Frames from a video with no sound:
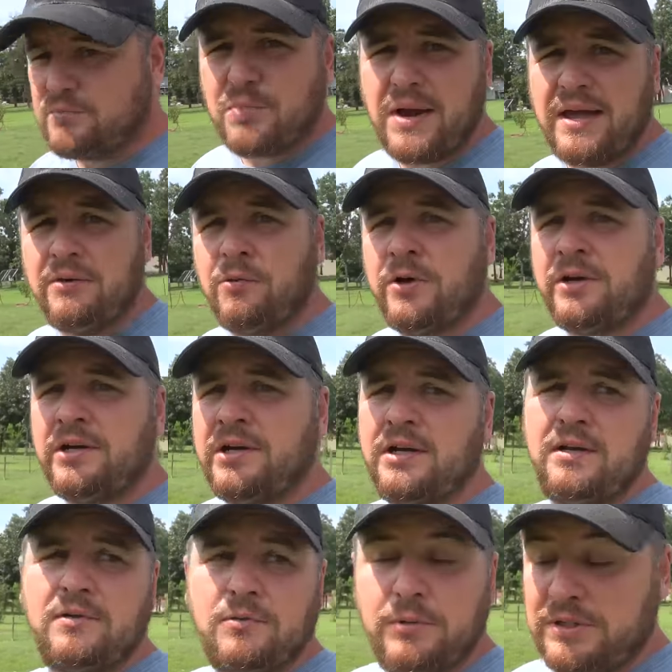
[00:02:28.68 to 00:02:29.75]
are probably wondering
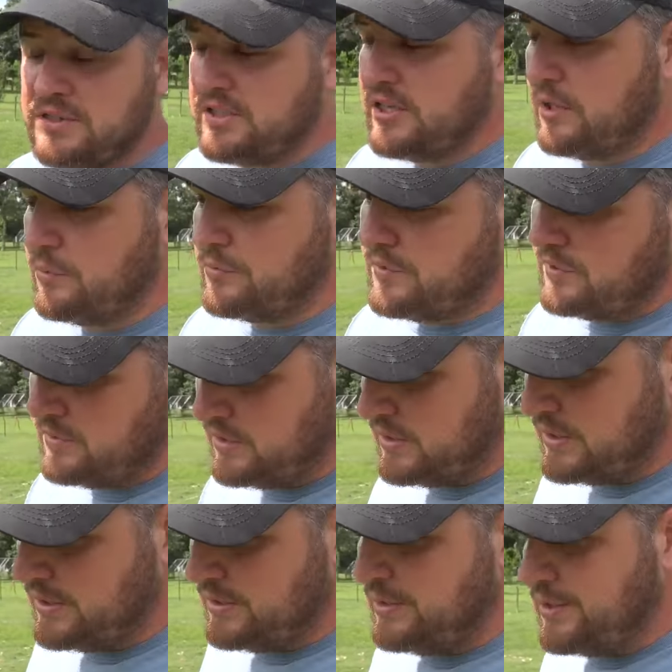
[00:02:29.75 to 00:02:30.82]
which goat
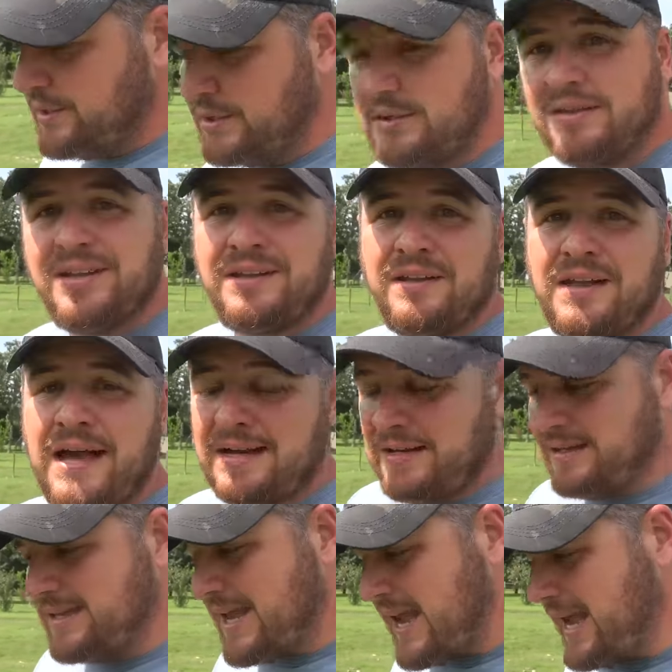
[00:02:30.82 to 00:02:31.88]
did the
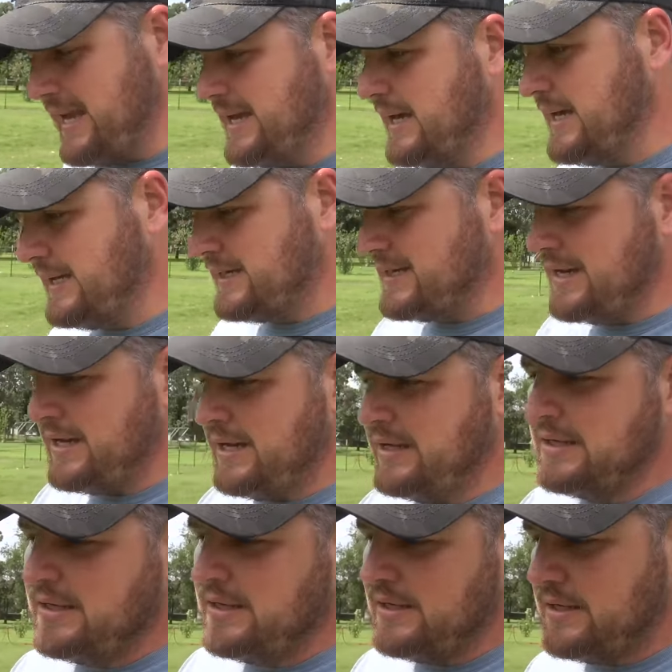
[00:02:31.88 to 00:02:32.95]
lightning take?
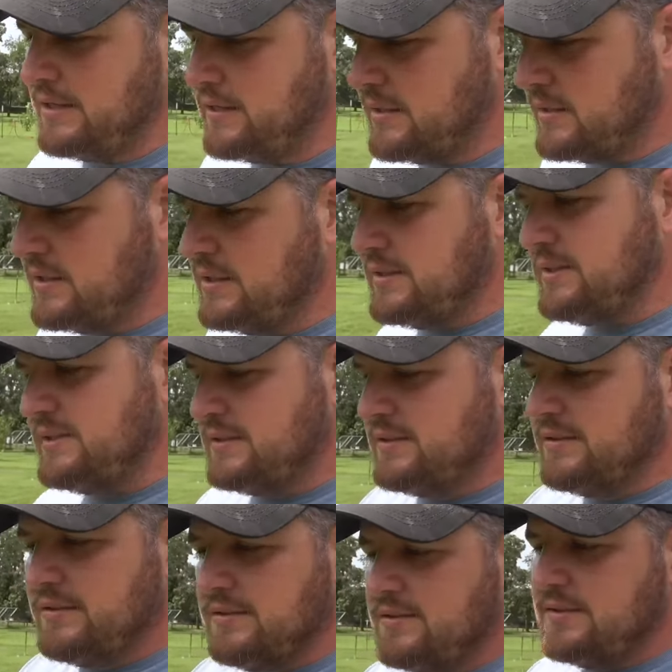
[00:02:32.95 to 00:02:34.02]
And
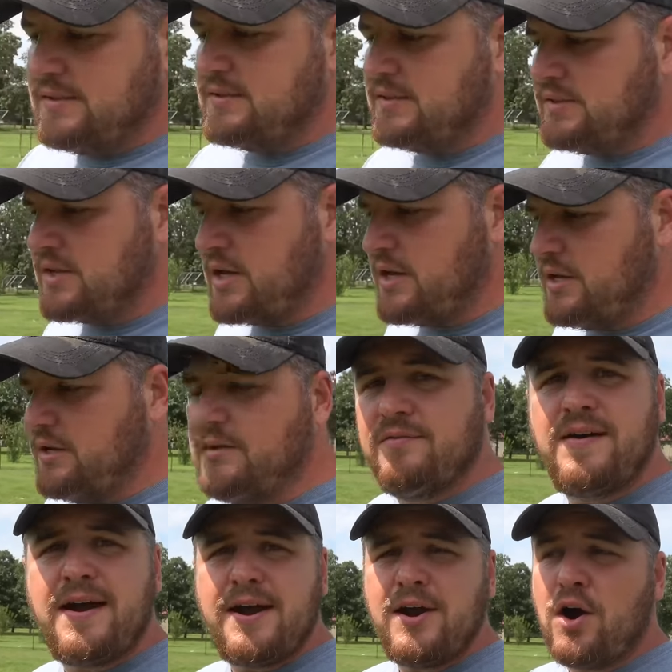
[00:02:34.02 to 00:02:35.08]
this is
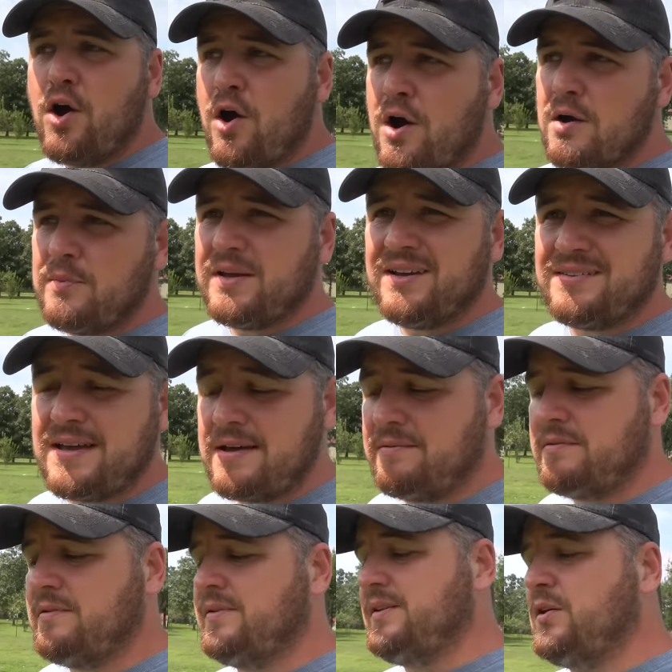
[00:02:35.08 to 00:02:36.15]
very hard because I
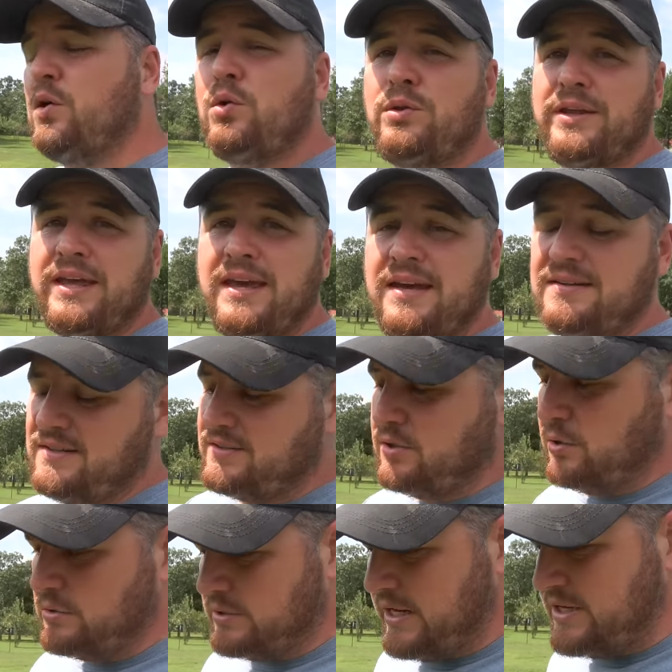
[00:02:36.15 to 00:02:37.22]
haven't even told the kids. I
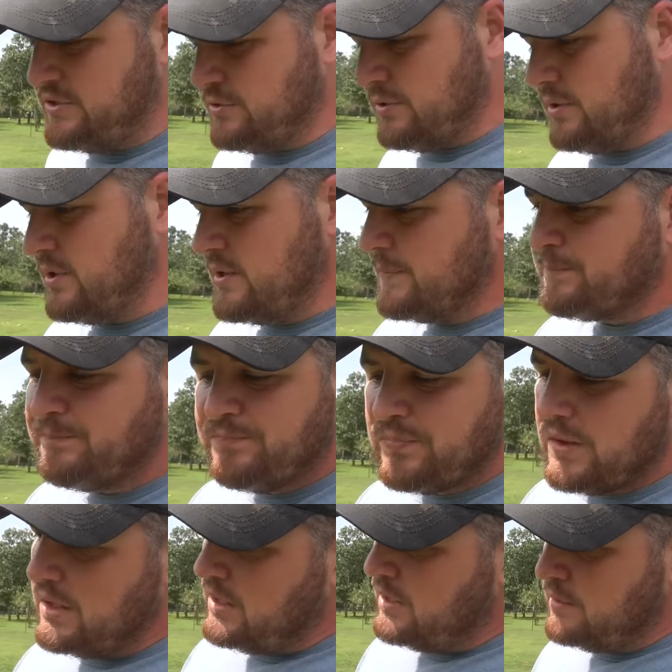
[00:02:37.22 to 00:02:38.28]
told Rachel,
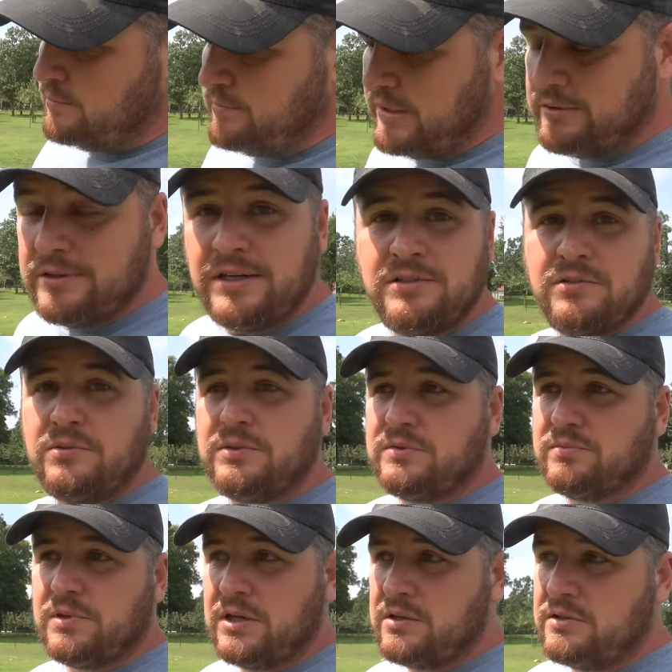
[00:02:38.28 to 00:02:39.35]
me and Rachel
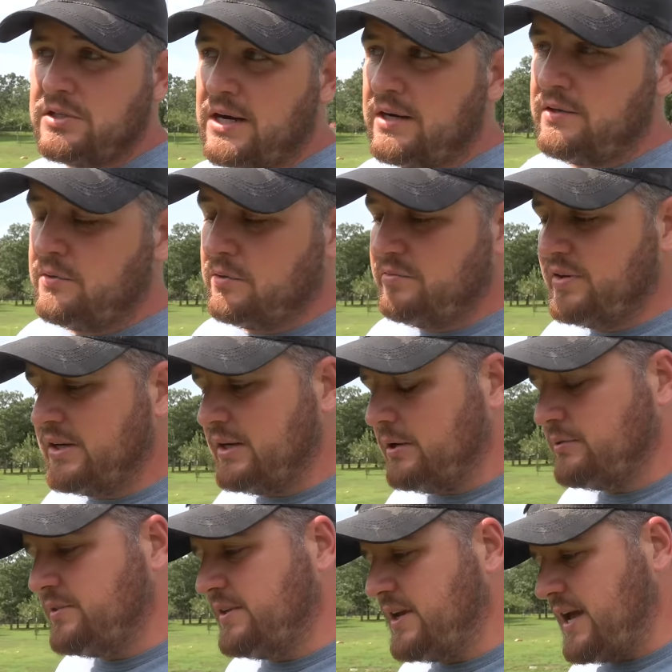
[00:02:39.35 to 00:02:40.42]
was gonna try to do a
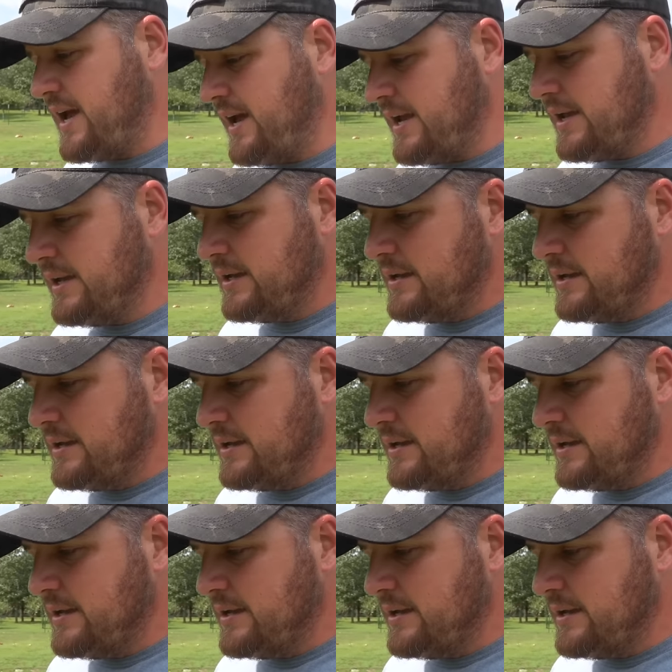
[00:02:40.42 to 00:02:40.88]
video today